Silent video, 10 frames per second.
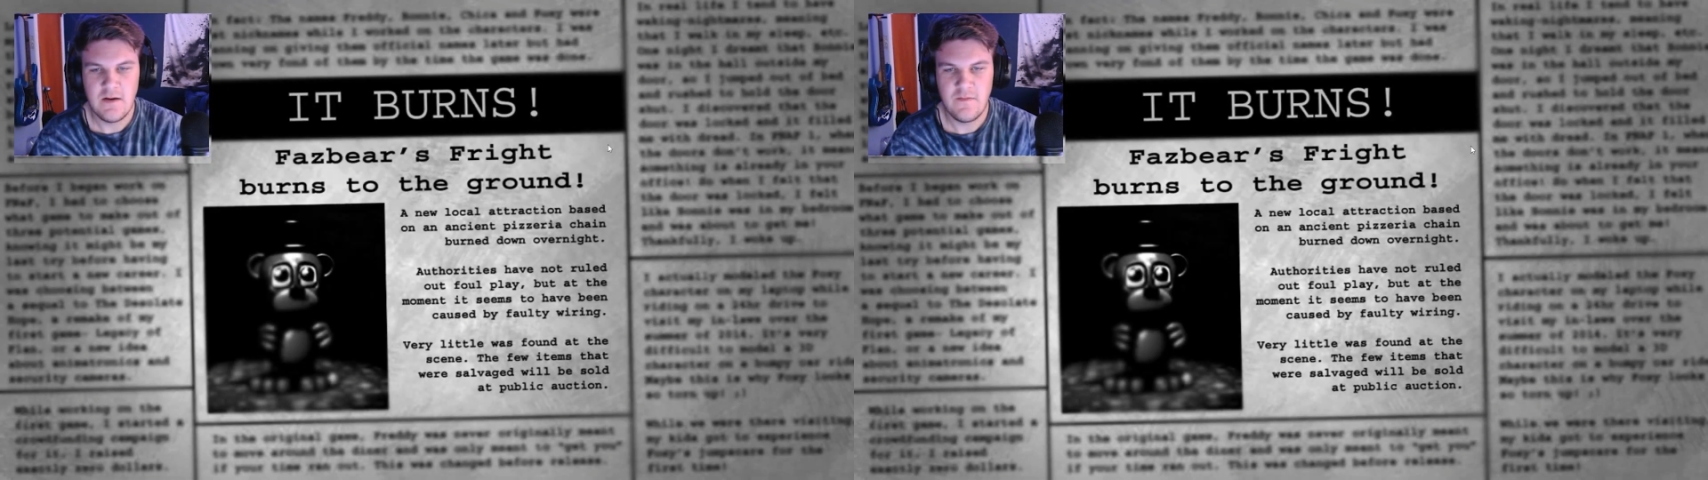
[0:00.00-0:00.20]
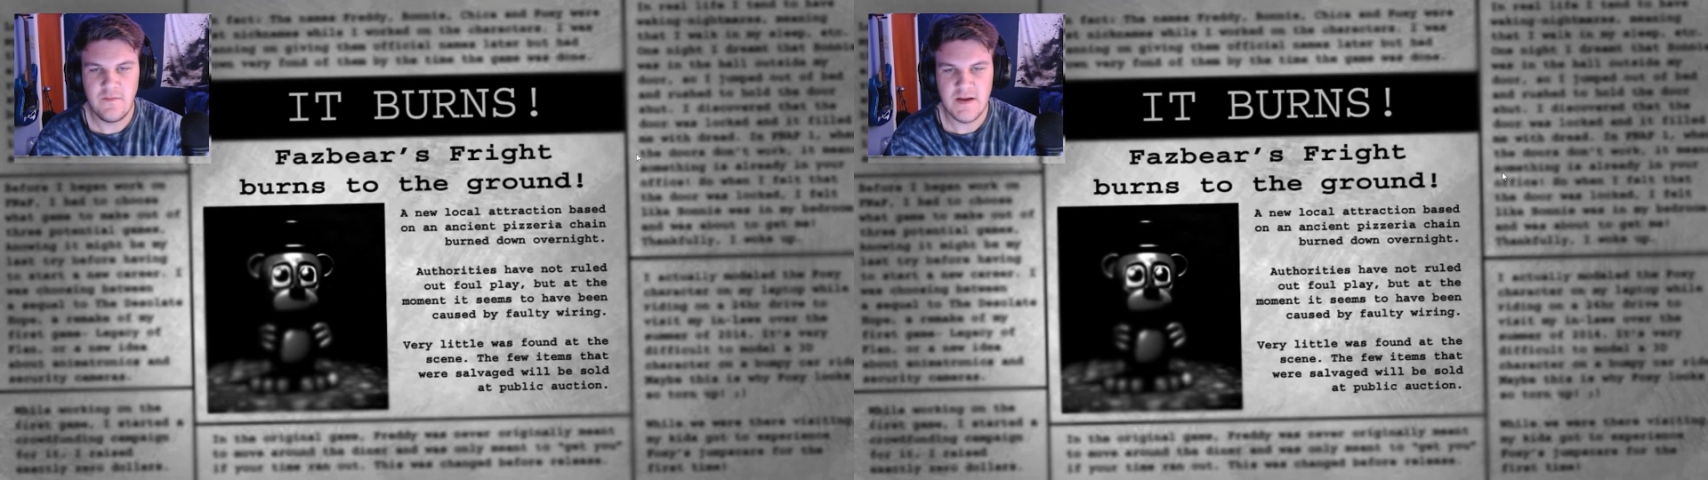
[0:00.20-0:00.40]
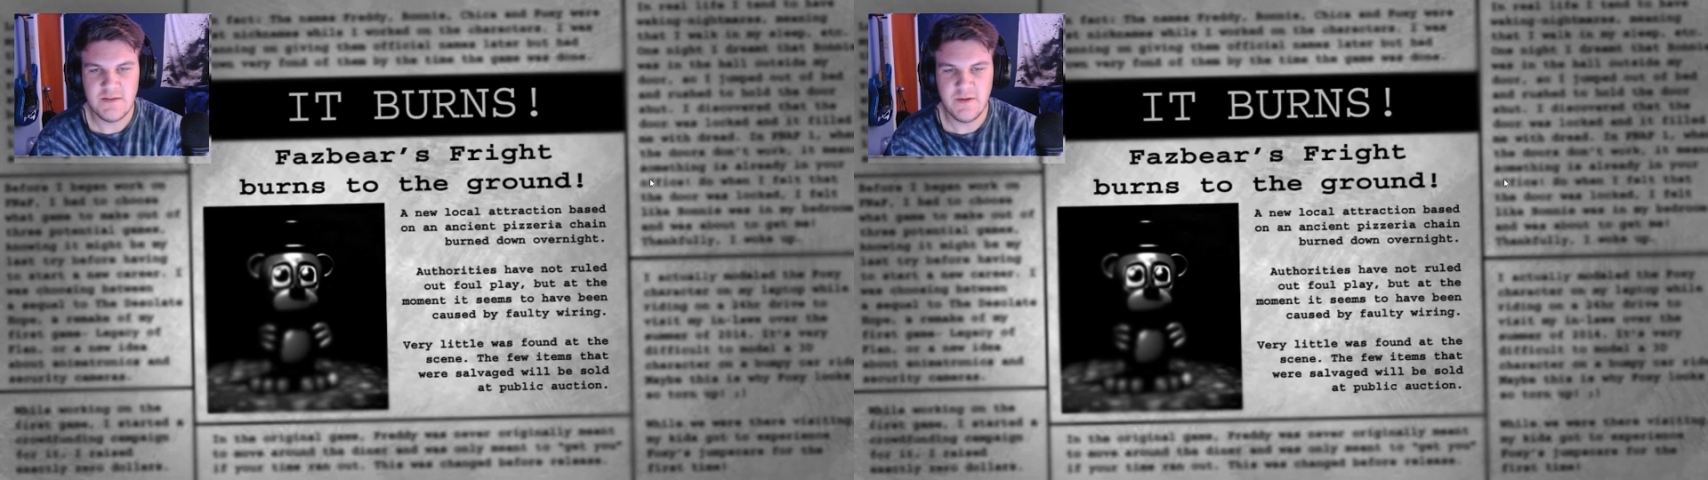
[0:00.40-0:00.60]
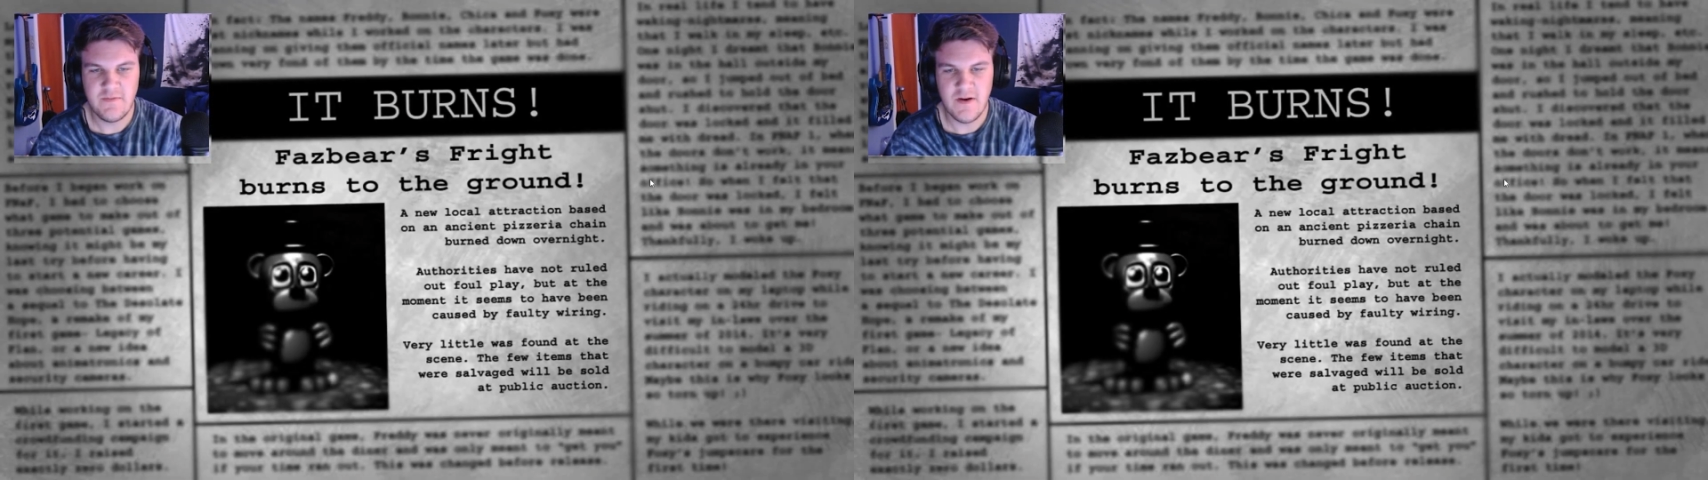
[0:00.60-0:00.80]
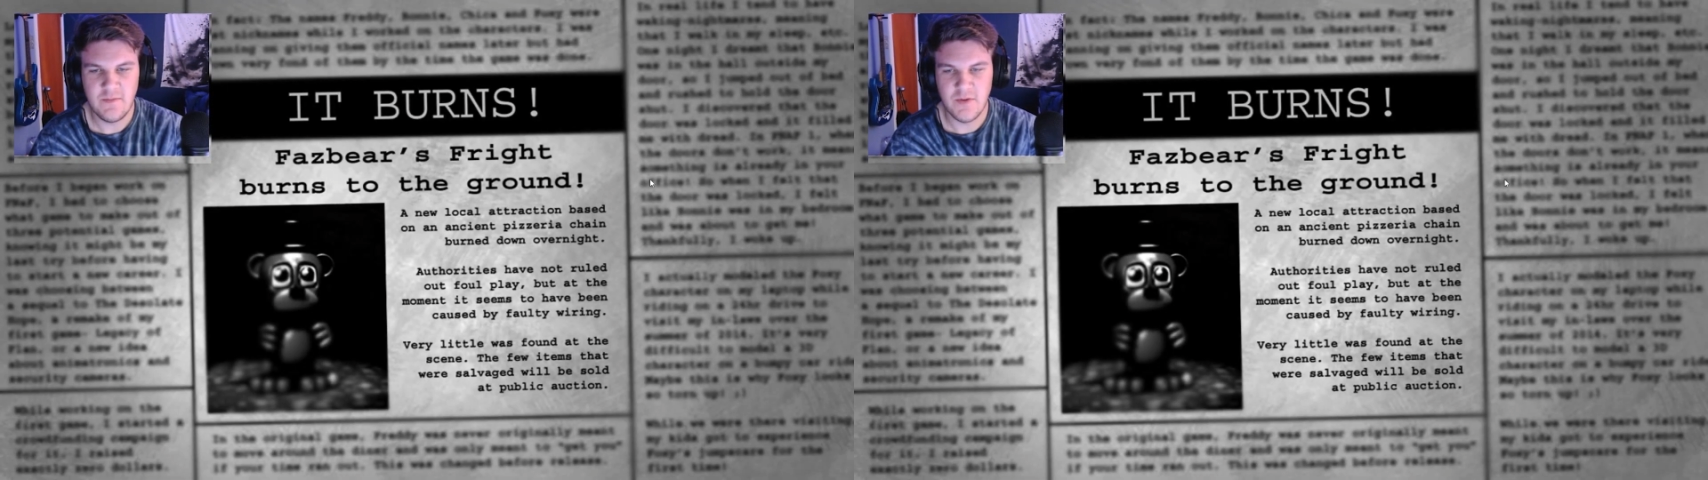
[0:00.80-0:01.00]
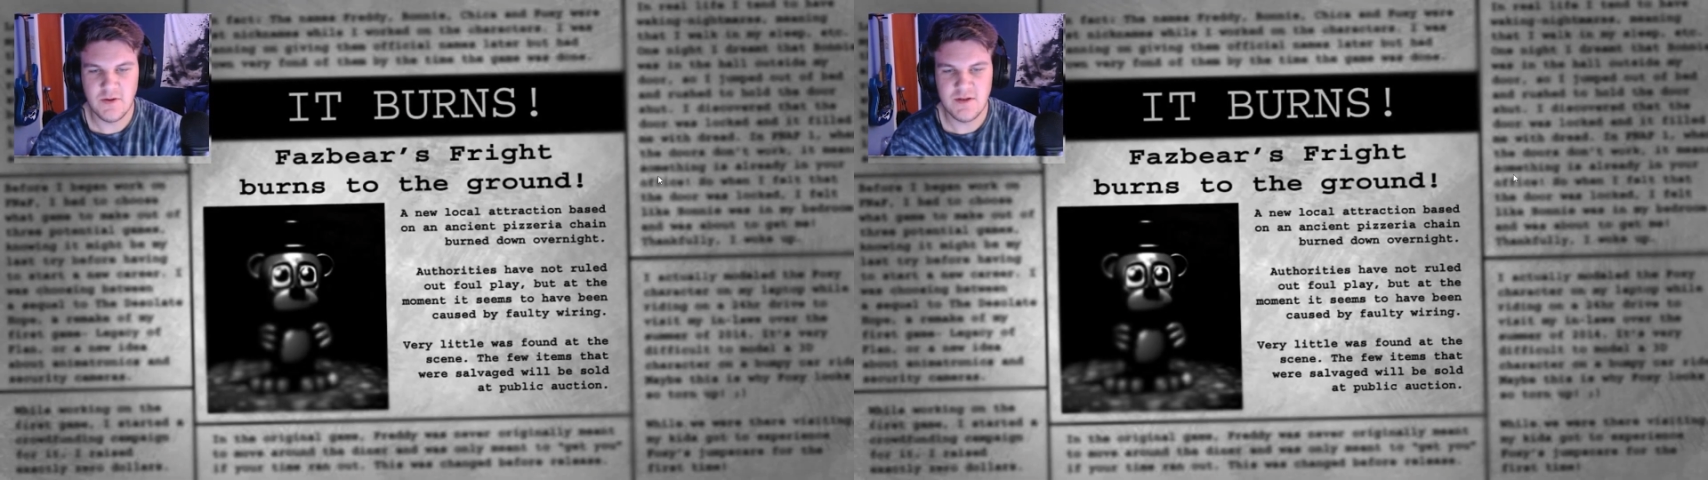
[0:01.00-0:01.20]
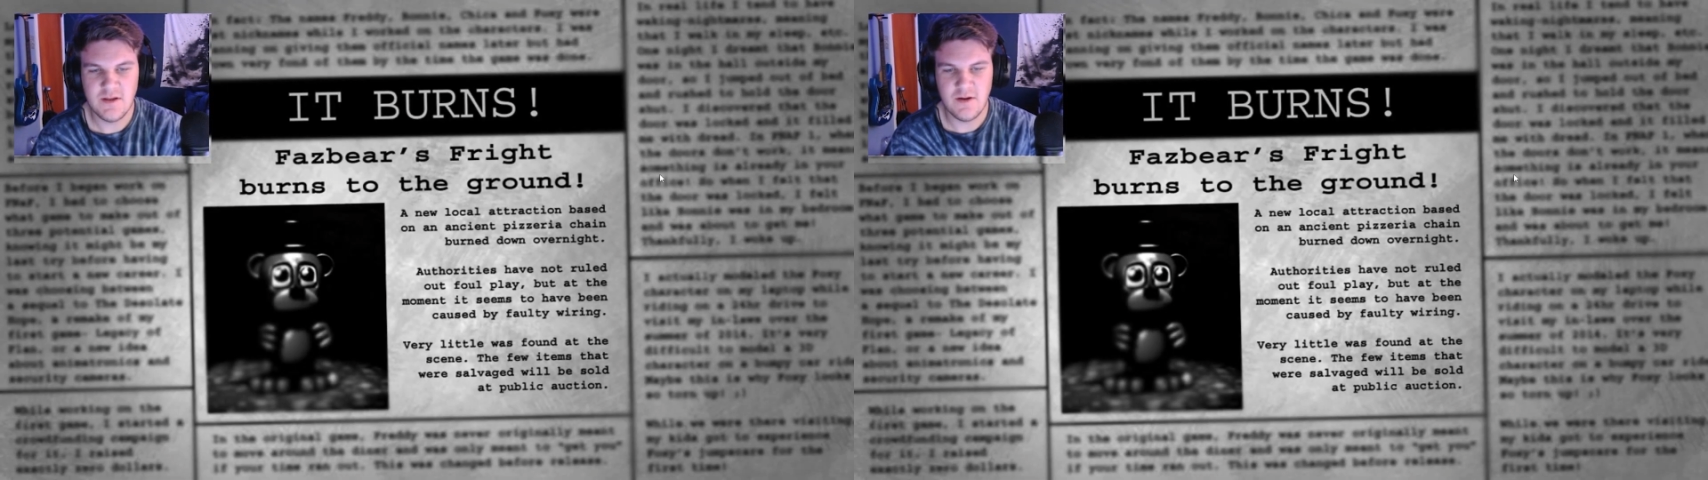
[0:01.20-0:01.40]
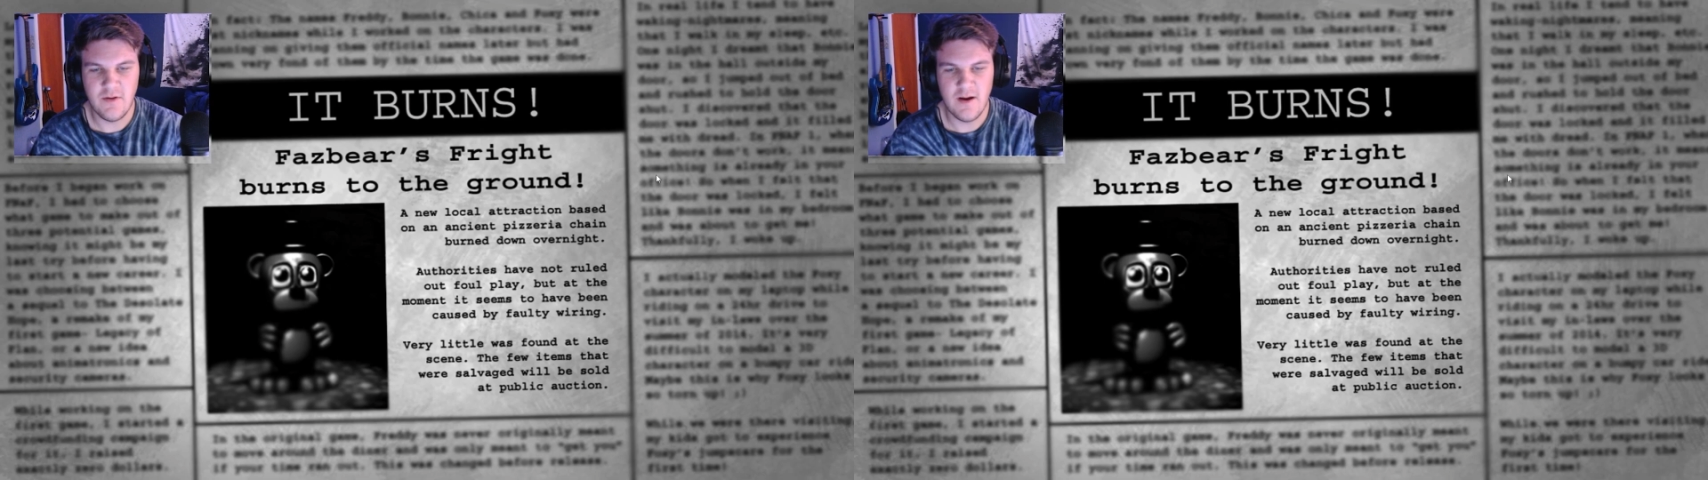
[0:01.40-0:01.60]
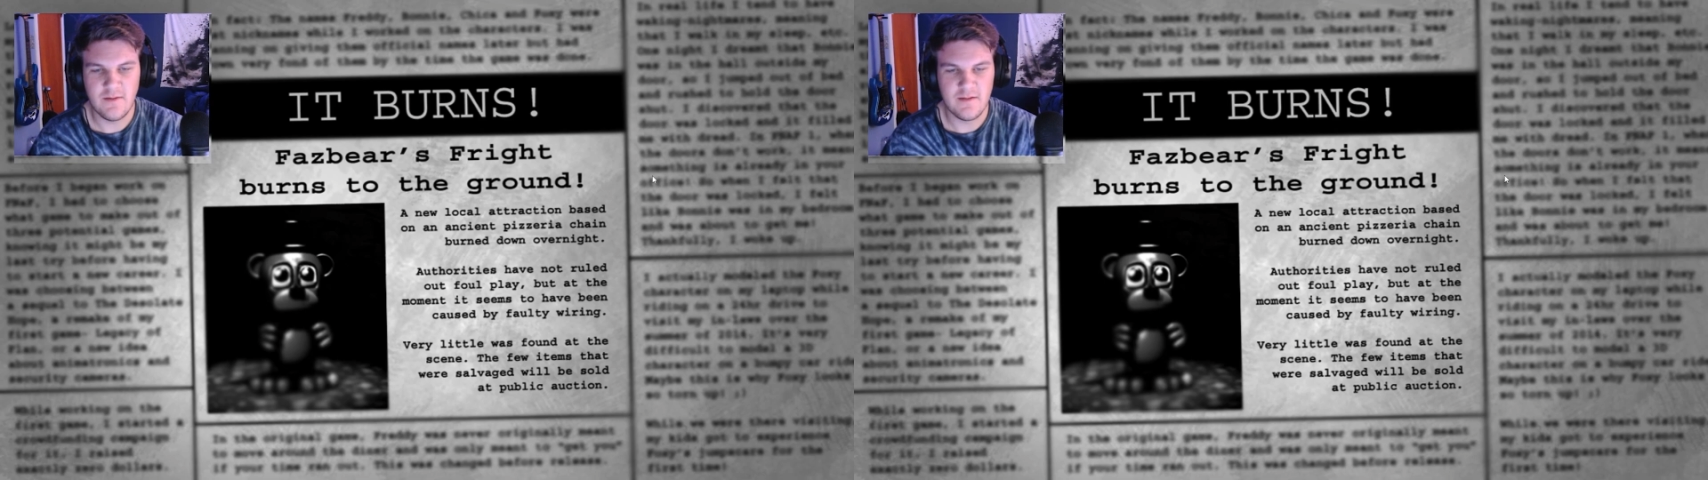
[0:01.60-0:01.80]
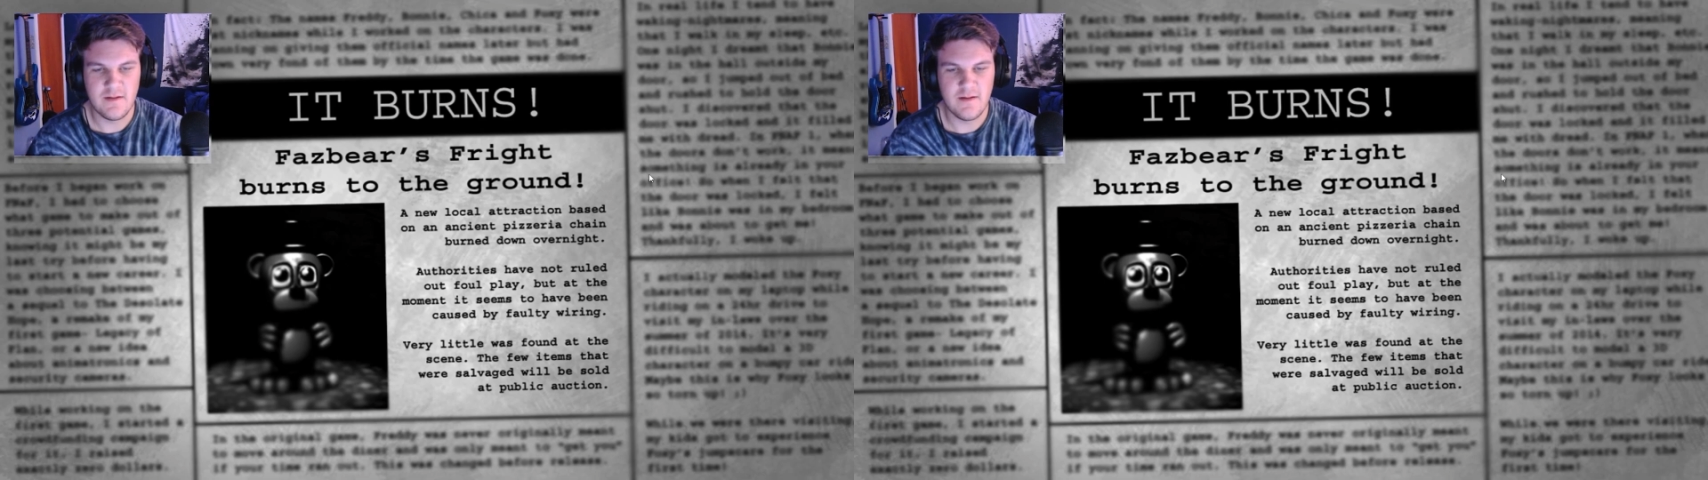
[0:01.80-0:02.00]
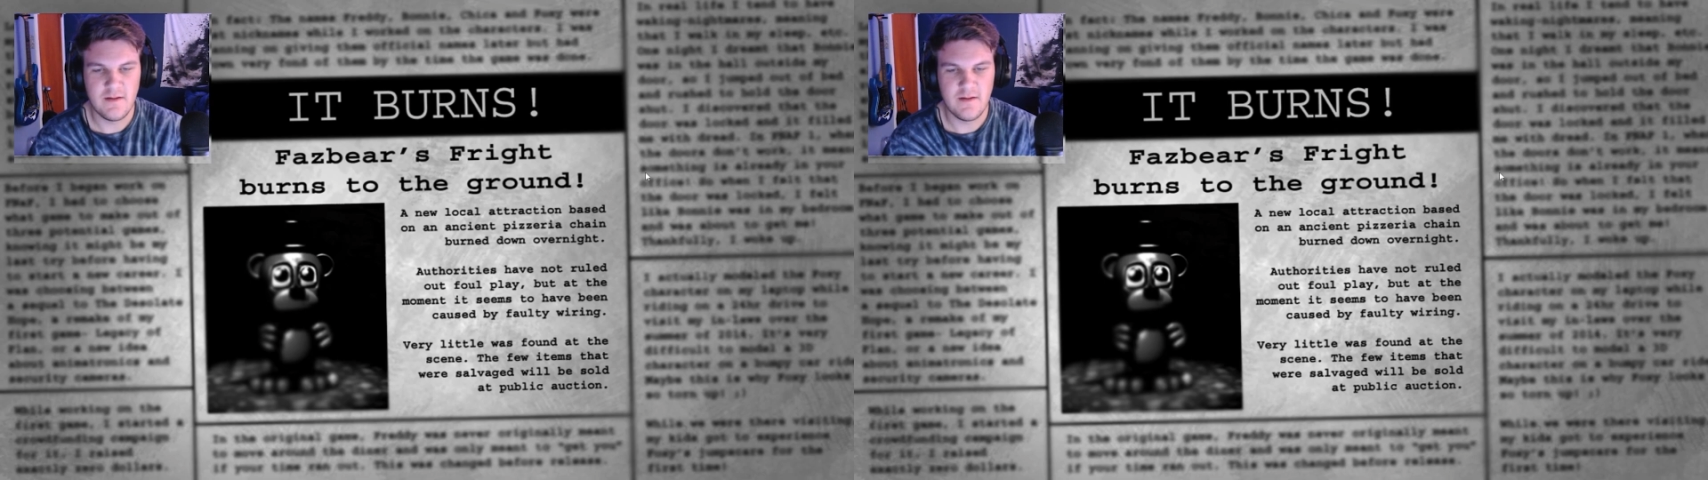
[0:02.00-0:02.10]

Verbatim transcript: Fazbear Fright burns to the ground.